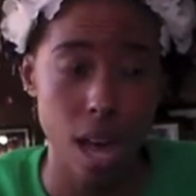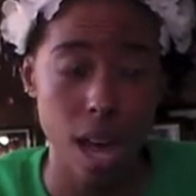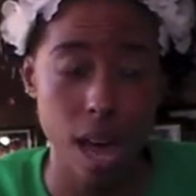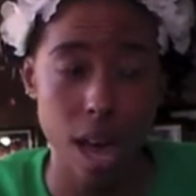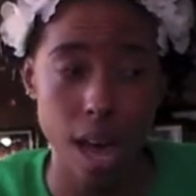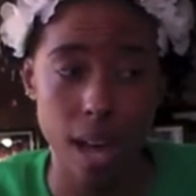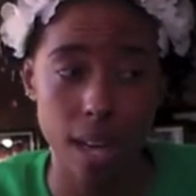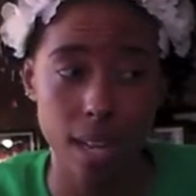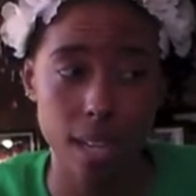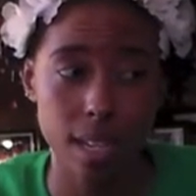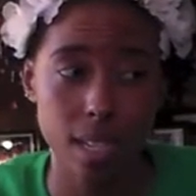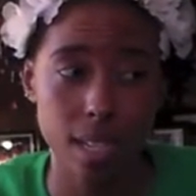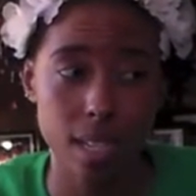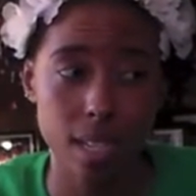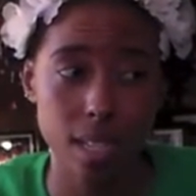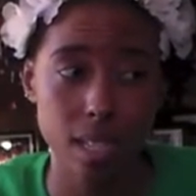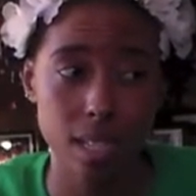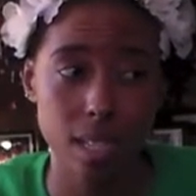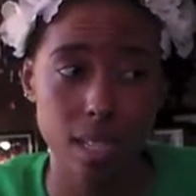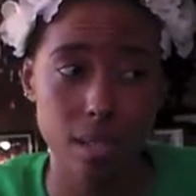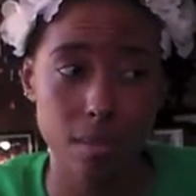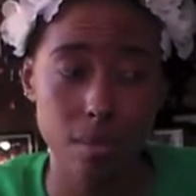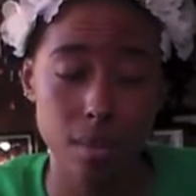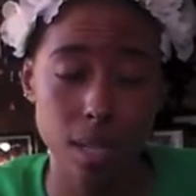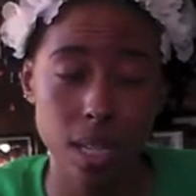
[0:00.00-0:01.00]
And
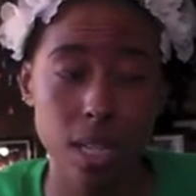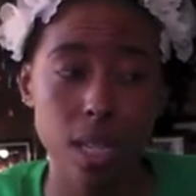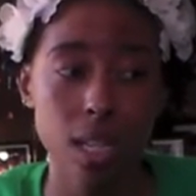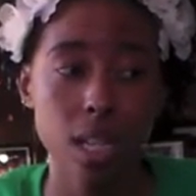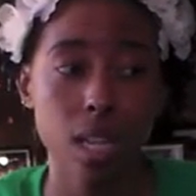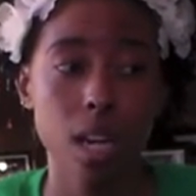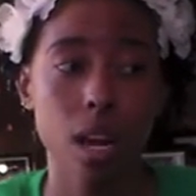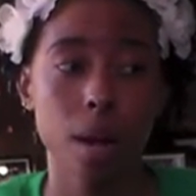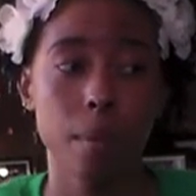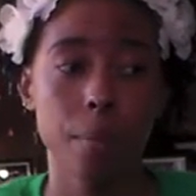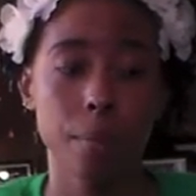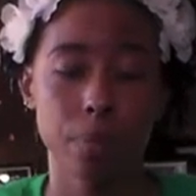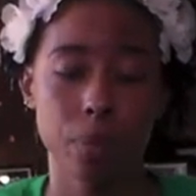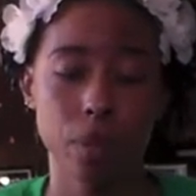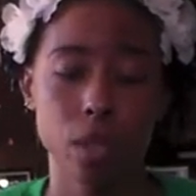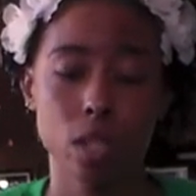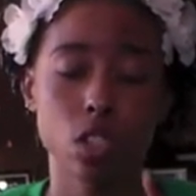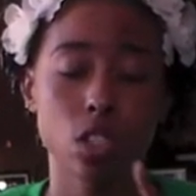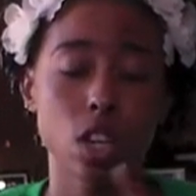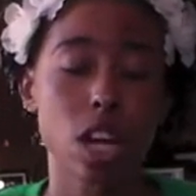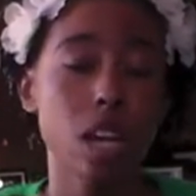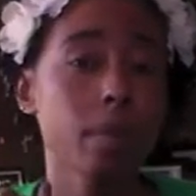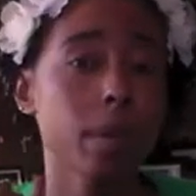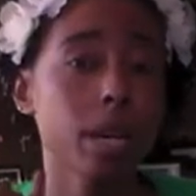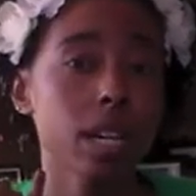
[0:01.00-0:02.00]
to me,
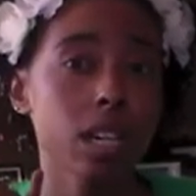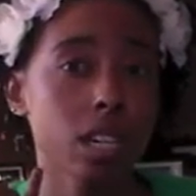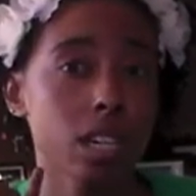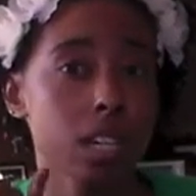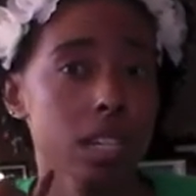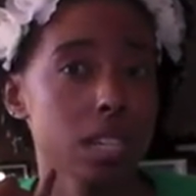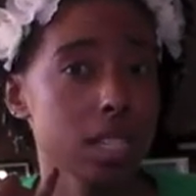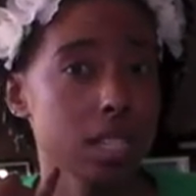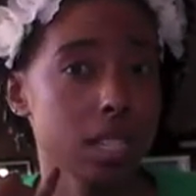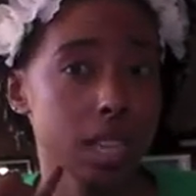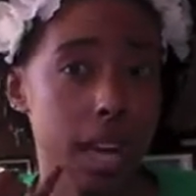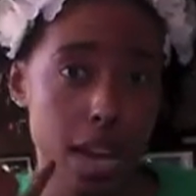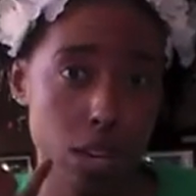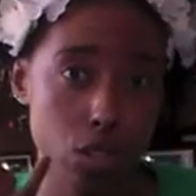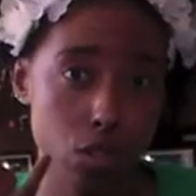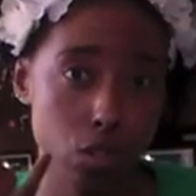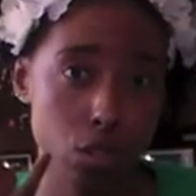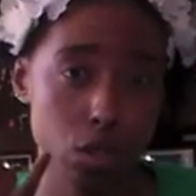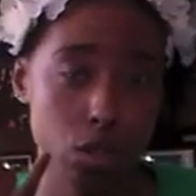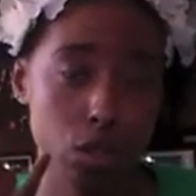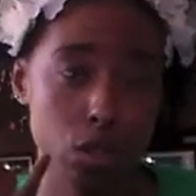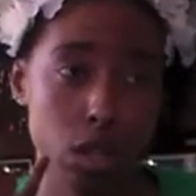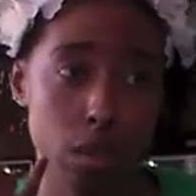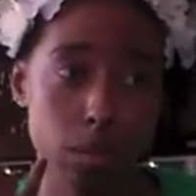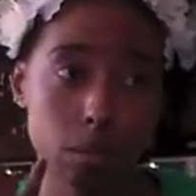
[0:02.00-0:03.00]
shea butter is
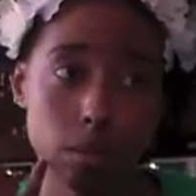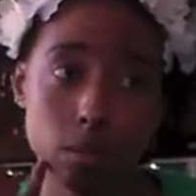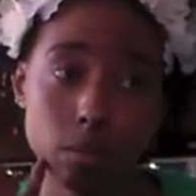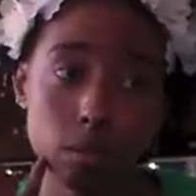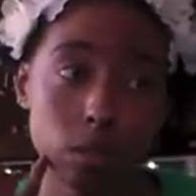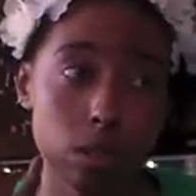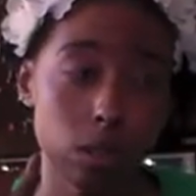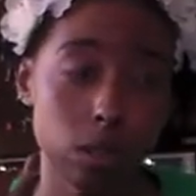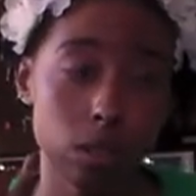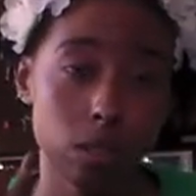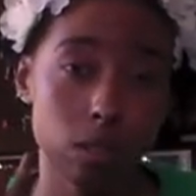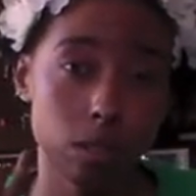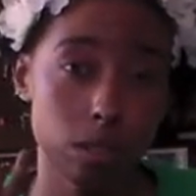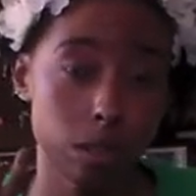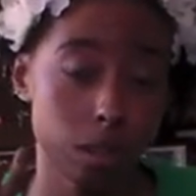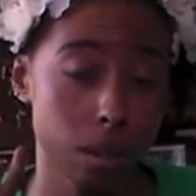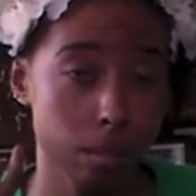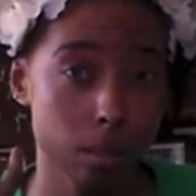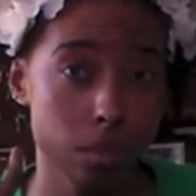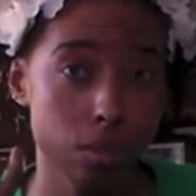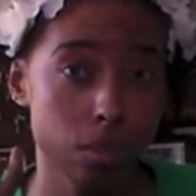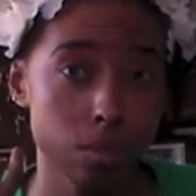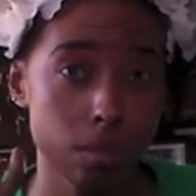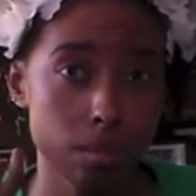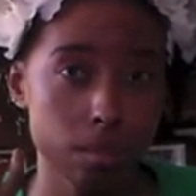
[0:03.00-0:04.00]
natural, comes from the
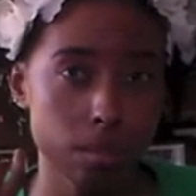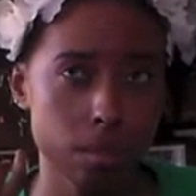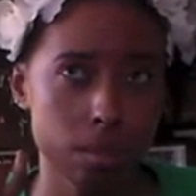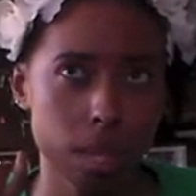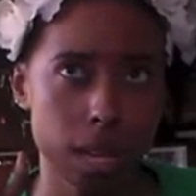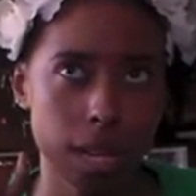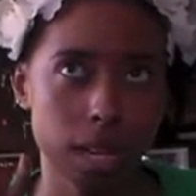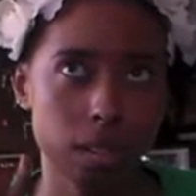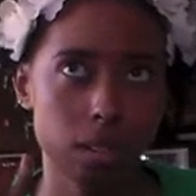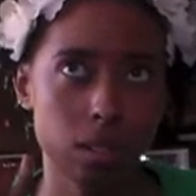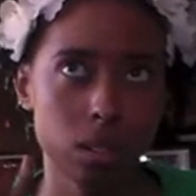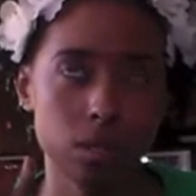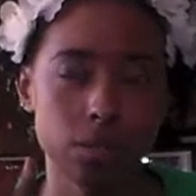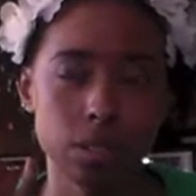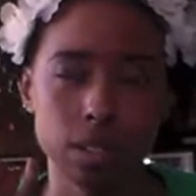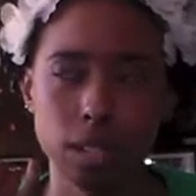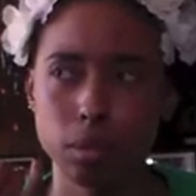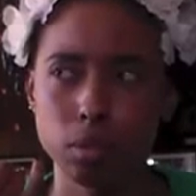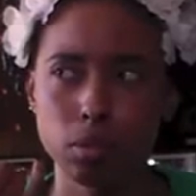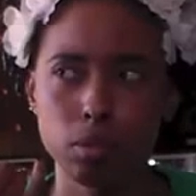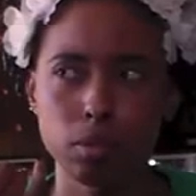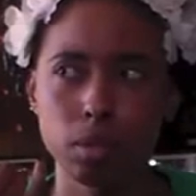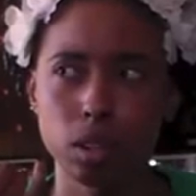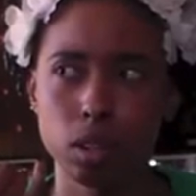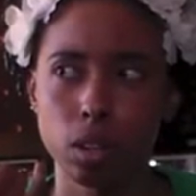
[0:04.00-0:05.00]
comes from I don't know if it
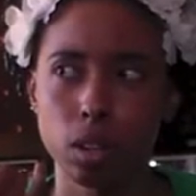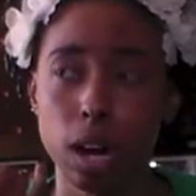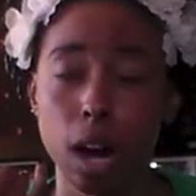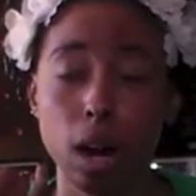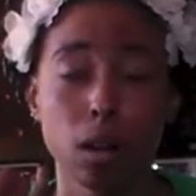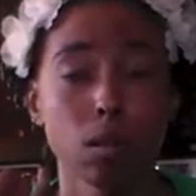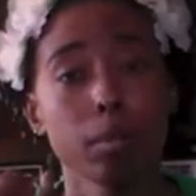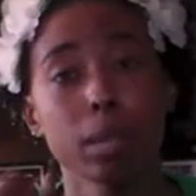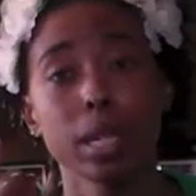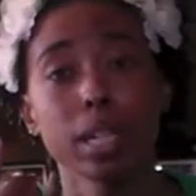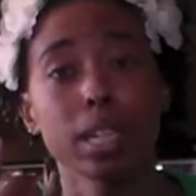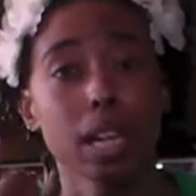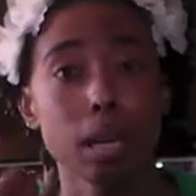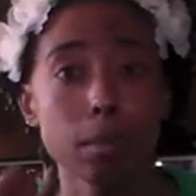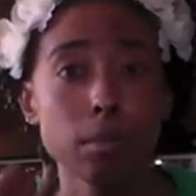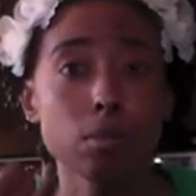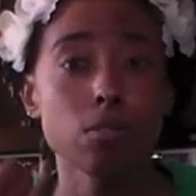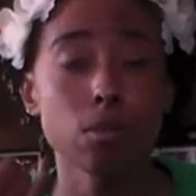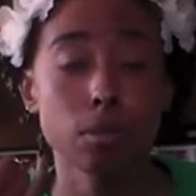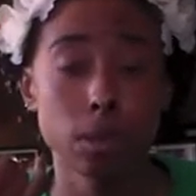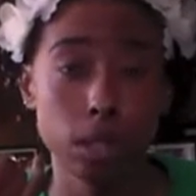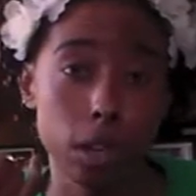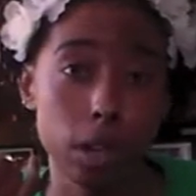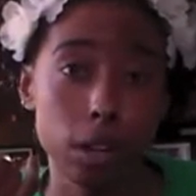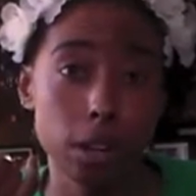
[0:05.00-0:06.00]
comes from the ground, but it comes
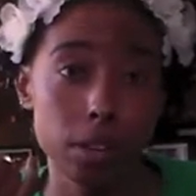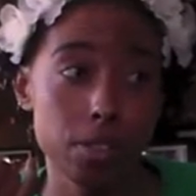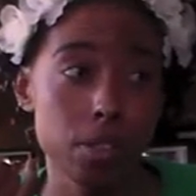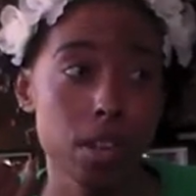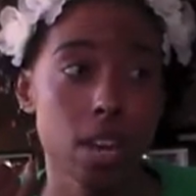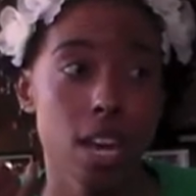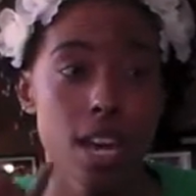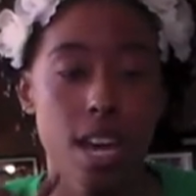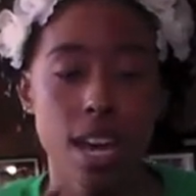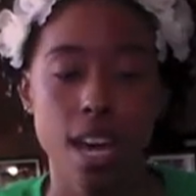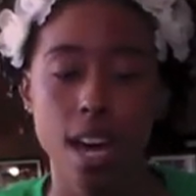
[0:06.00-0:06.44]
from the earth.